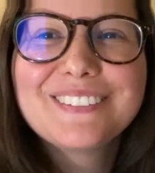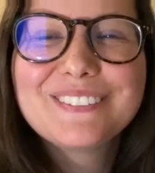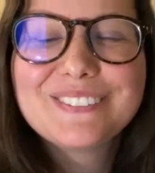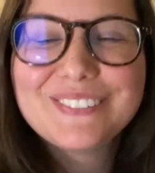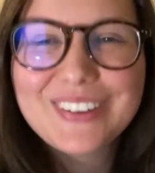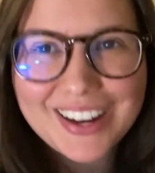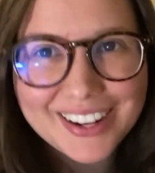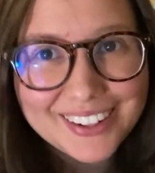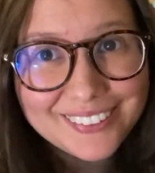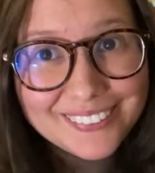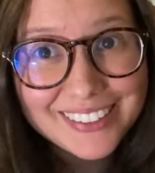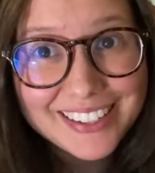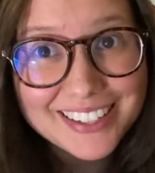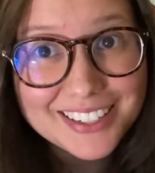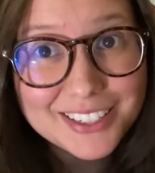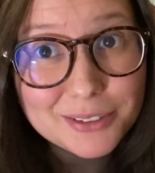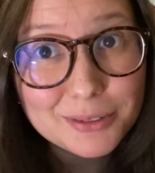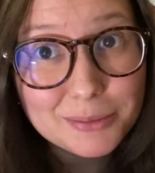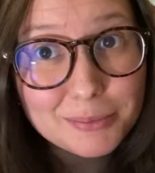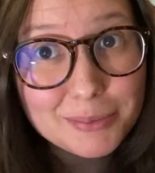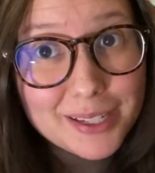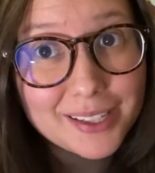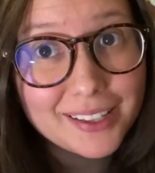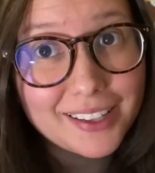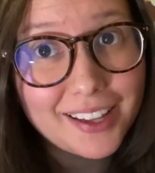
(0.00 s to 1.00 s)
Bottomless will
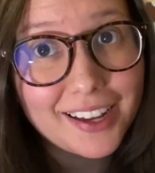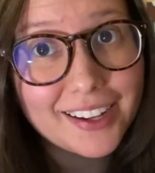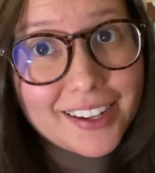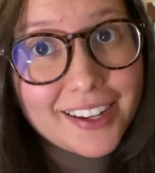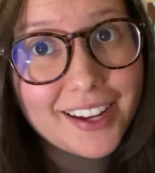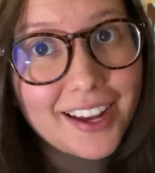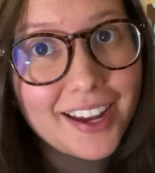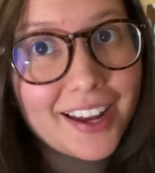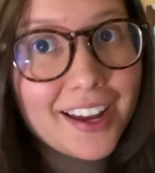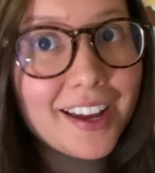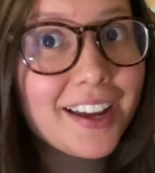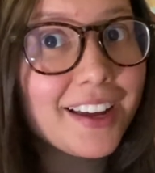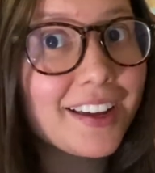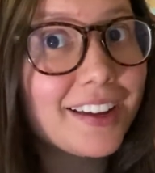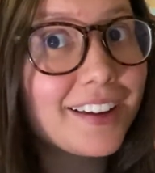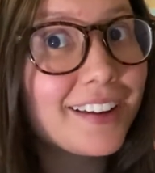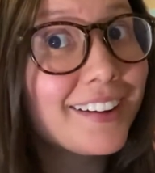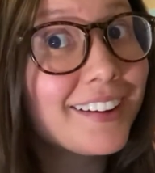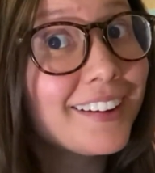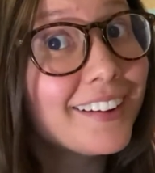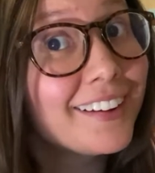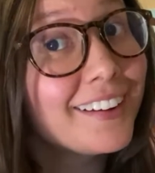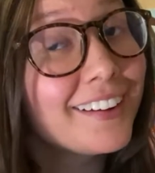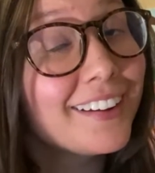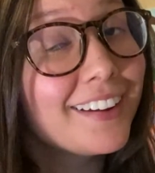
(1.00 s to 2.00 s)
be like, hey,
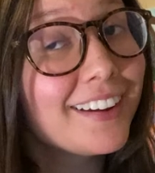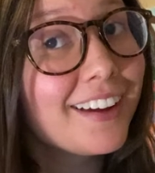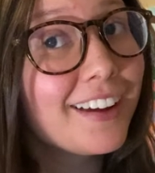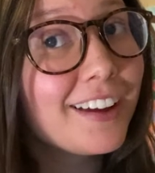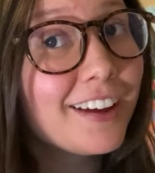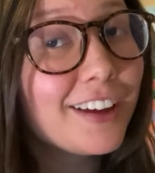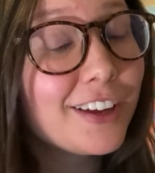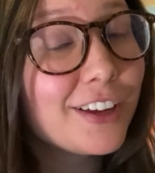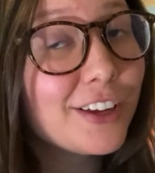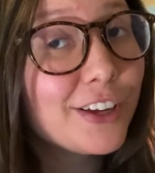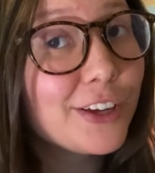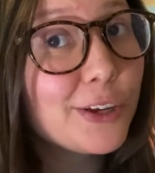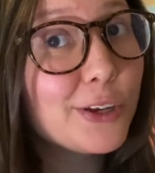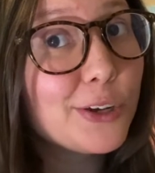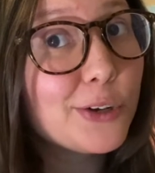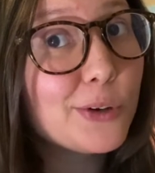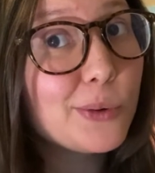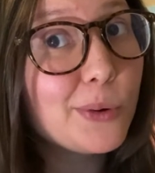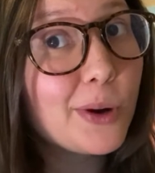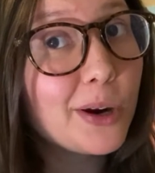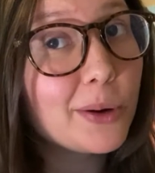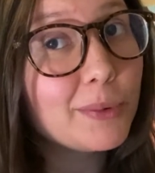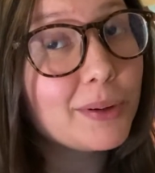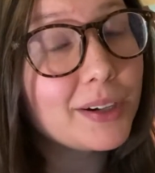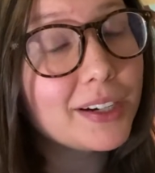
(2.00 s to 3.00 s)
you are
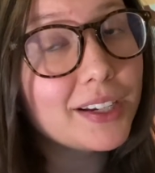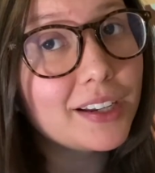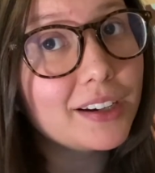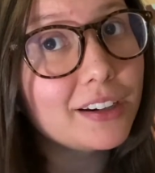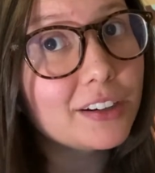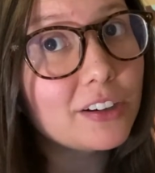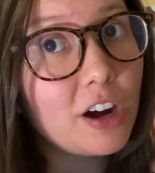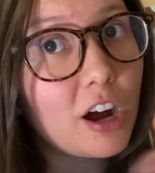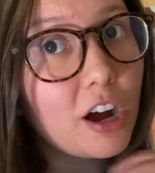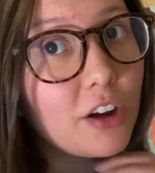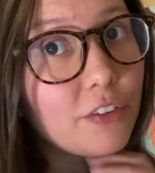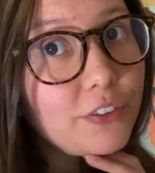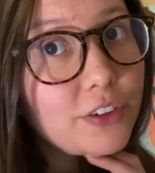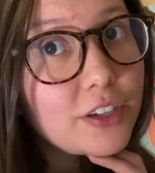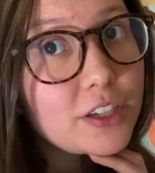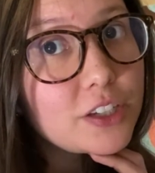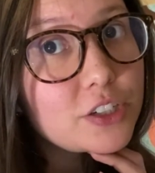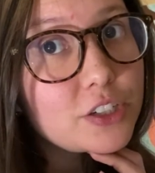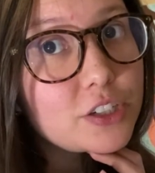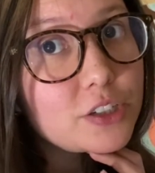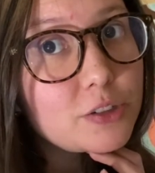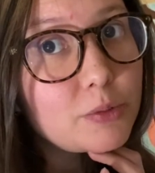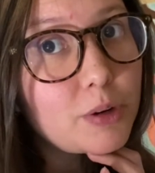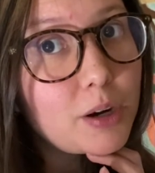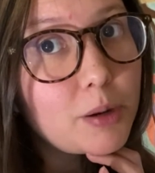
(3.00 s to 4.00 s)
running out of coffee. Do you
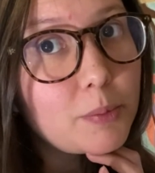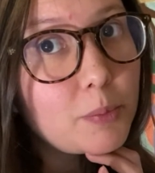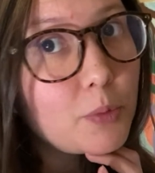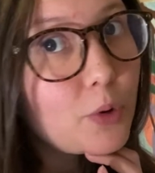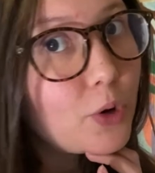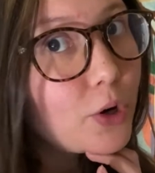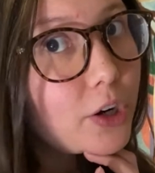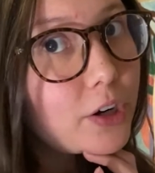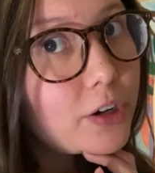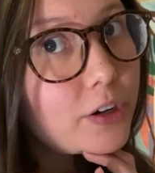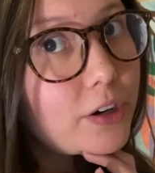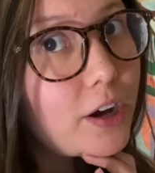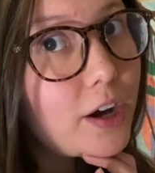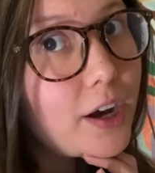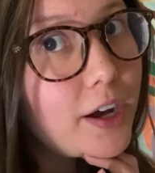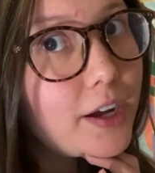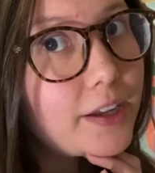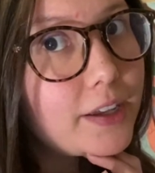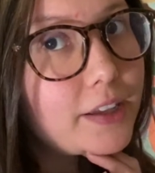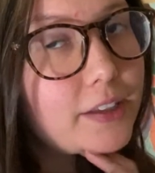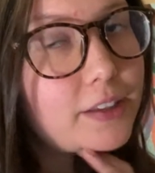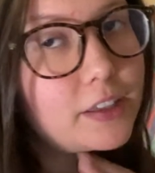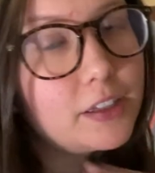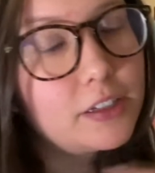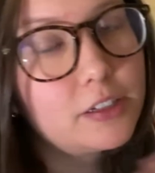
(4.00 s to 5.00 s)
want more or not? And
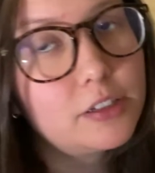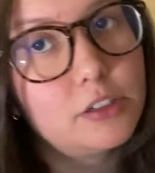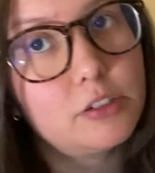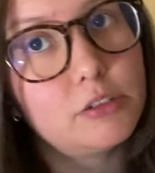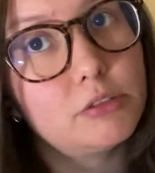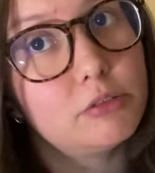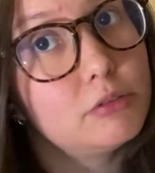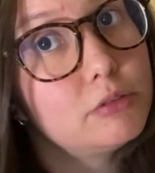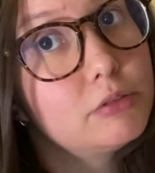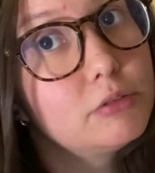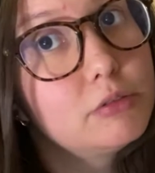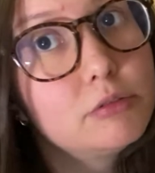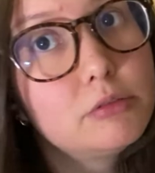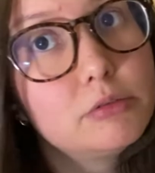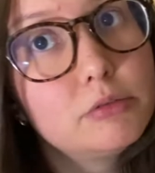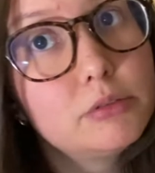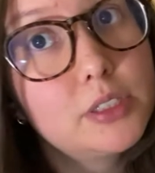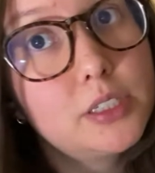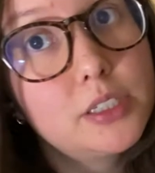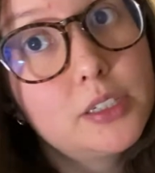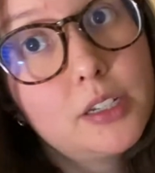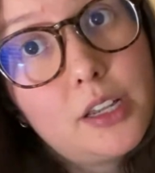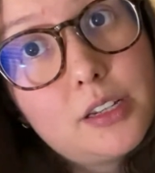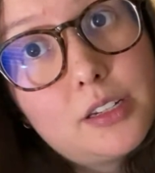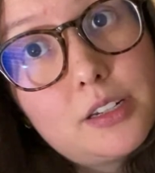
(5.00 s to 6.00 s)
then you
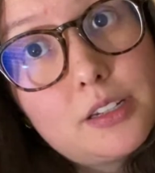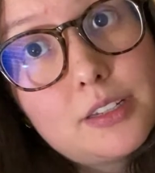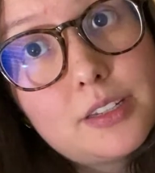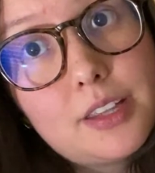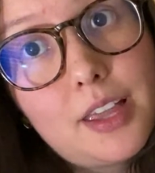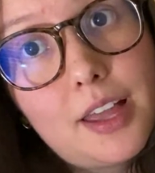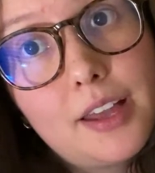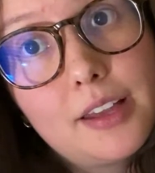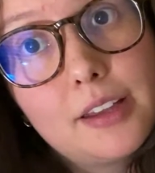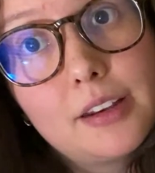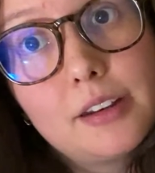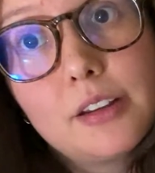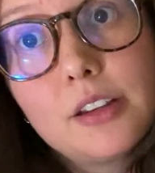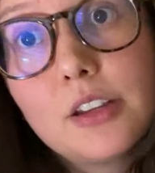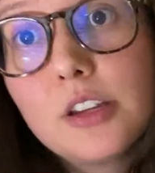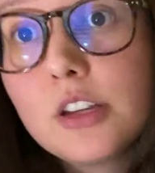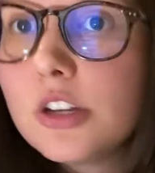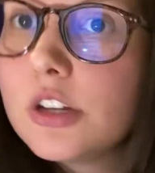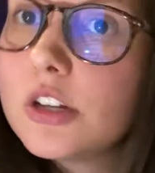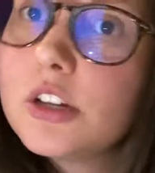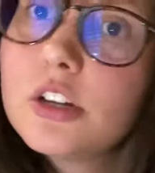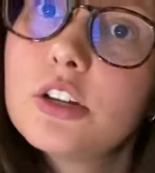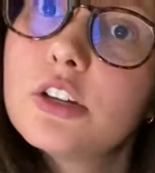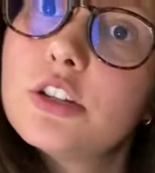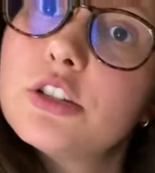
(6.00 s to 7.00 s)
get to decide.
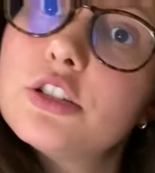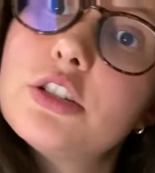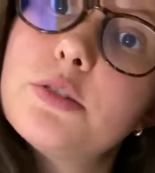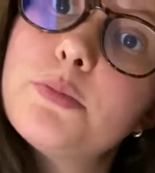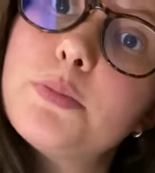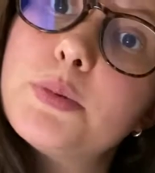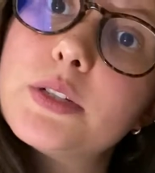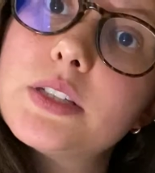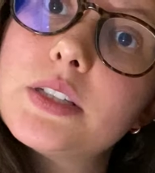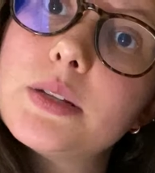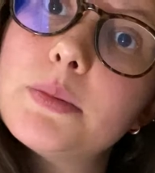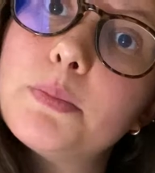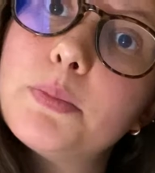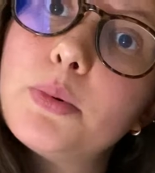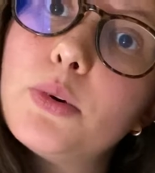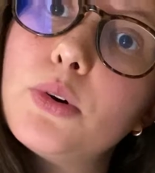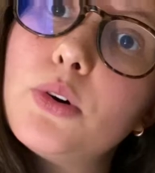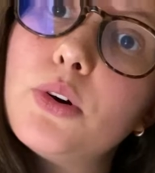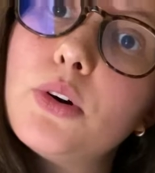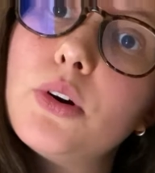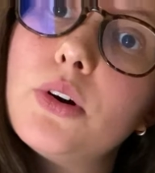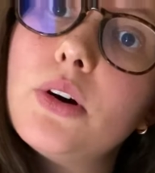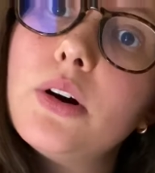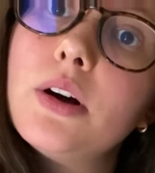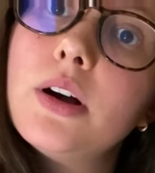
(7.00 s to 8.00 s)
Super
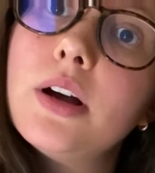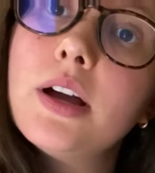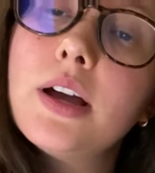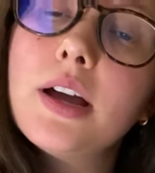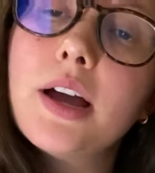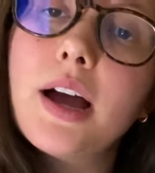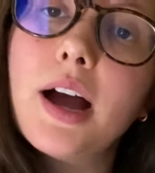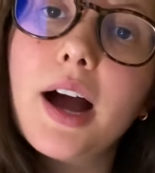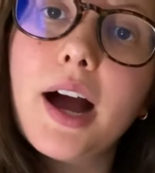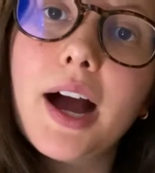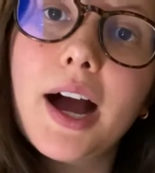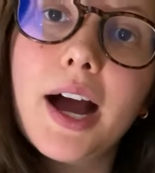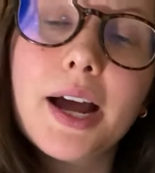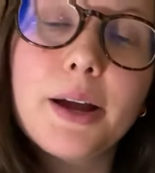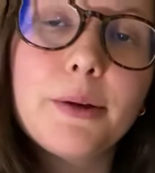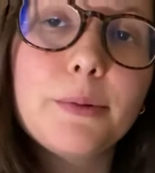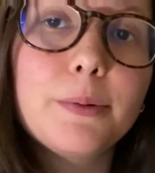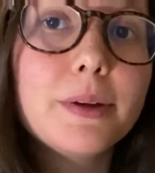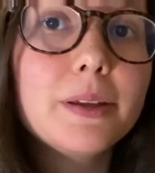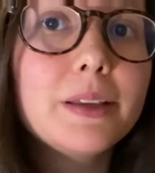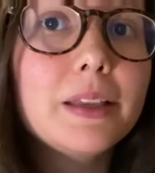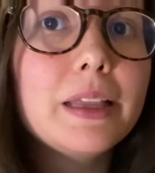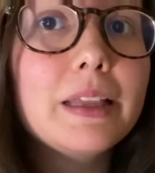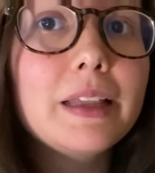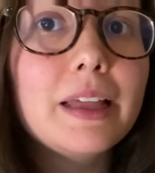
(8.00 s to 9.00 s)
simple. I
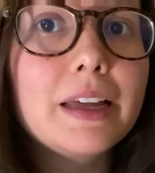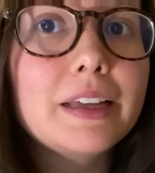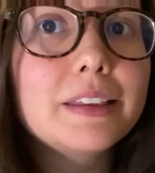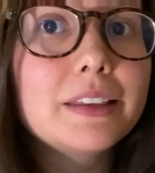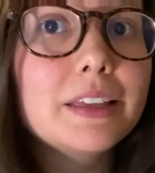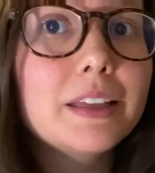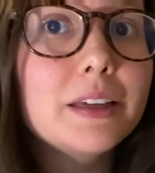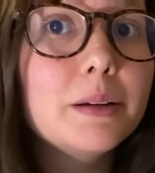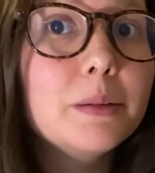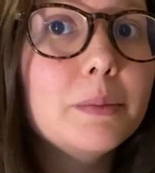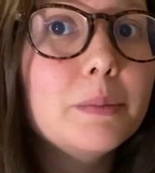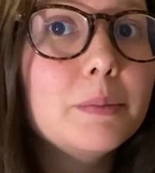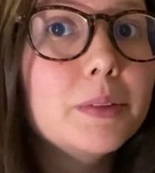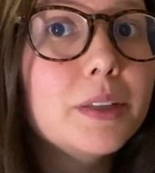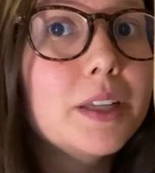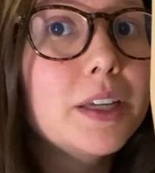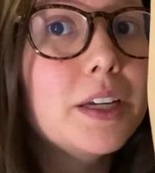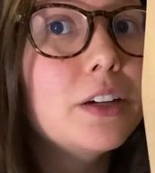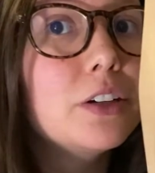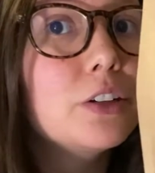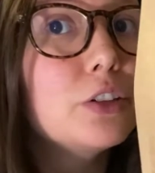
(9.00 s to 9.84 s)
really like them. They are